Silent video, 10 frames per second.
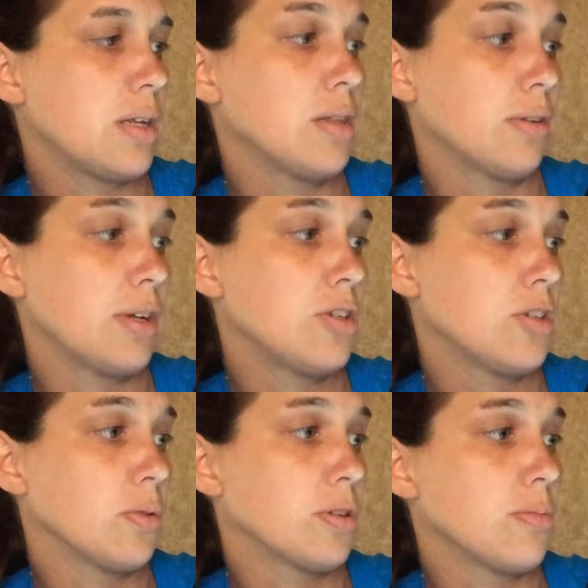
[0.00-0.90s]
and their
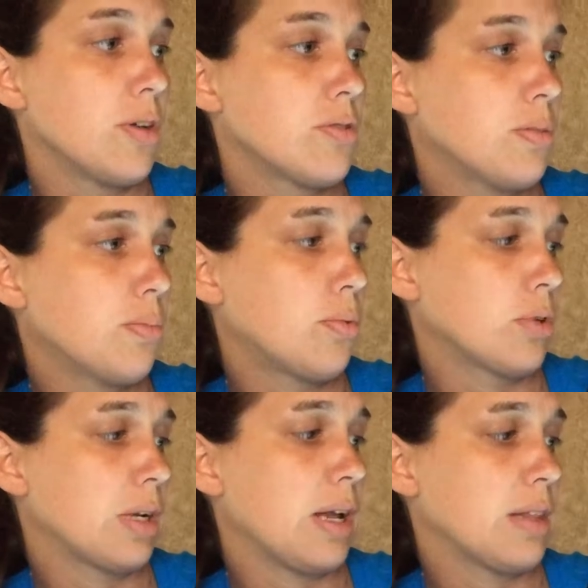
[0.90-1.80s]
issue are the most
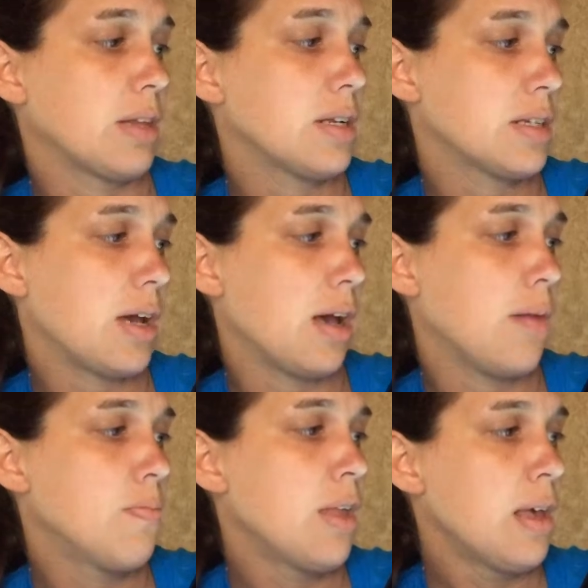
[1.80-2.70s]
important at that
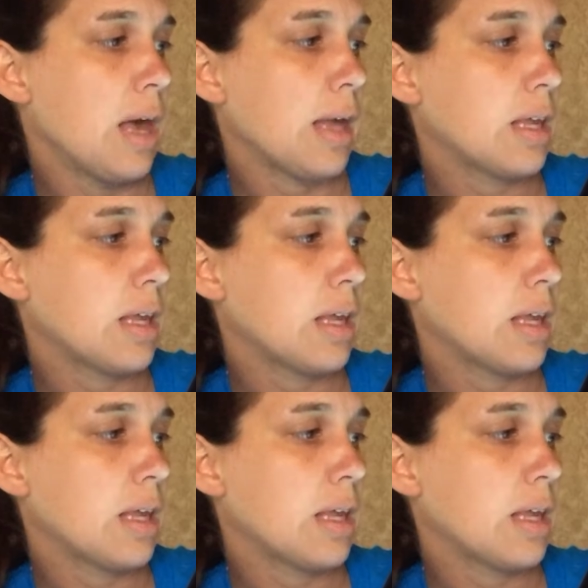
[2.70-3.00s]
time. A